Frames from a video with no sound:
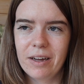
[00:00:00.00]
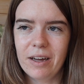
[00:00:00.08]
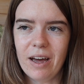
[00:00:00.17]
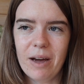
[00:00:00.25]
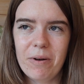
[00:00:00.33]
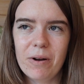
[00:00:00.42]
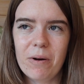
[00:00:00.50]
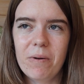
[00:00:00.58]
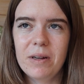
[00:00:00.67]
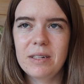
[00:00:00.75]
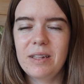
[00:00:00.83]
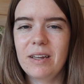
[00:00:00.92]
I would
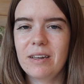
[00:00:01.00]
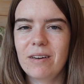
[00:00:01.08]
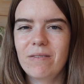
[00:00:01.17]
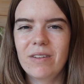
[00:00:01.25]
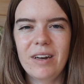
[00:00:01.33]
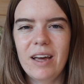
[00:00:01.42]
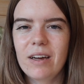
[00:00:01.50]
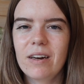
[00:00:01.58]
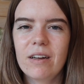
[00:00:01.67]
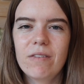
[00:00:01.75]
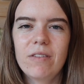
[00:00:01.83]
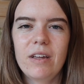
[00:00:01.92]
always think of the
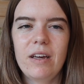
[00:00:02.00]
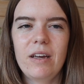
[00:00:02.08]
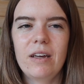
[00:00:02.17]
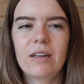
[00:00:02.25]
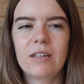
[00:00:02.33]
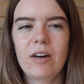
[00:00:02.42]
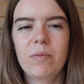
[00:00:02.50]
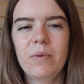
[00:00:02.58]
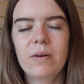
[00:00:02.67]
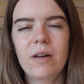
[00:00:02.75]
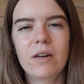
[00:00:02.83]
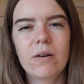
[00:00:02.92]
negative things. I'd
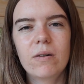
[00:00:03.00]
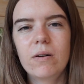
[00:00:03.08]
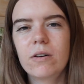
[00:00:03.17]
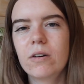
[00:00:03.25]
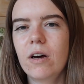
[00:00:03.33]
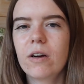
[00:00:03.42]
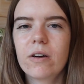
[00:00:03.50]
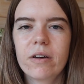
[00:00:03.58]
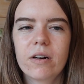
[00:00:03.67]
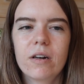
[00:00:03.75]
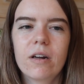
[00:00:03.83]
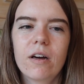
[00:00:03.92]
be like, oh, you're not
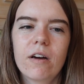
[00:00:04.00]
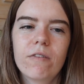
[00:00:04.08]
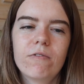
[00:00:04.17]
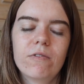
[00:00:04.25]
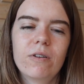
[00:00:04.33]
good enough.